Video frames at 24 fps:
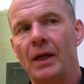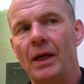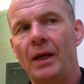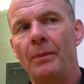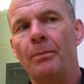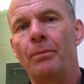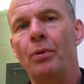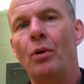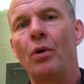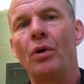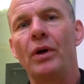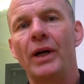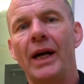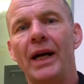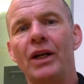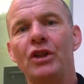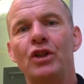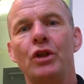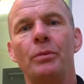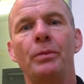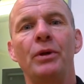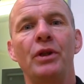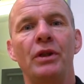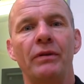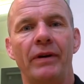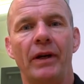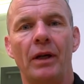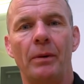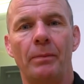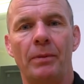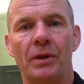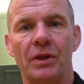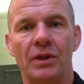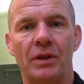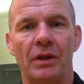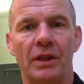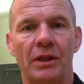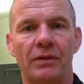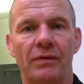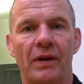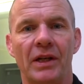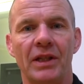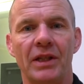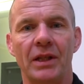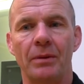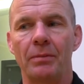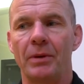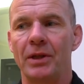important attribute developers as
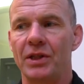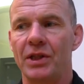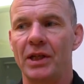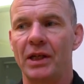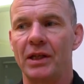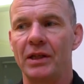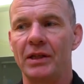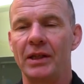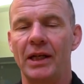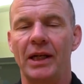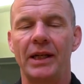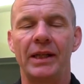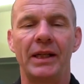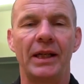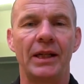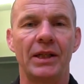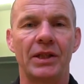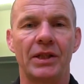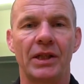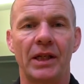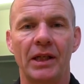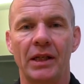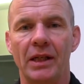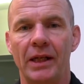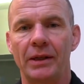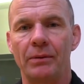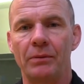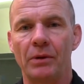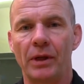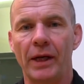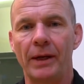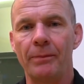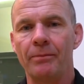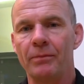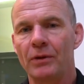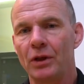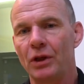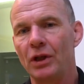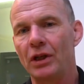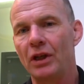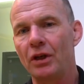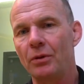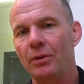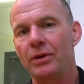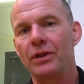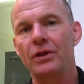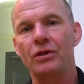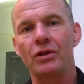far as I'm concerned in the inside line. Okay? Good
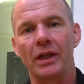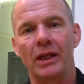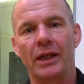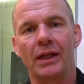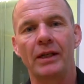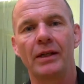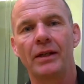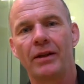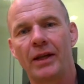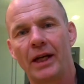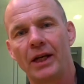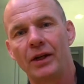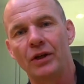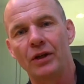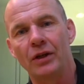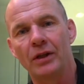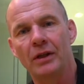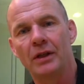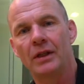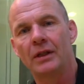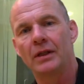luck with your training. Thank you.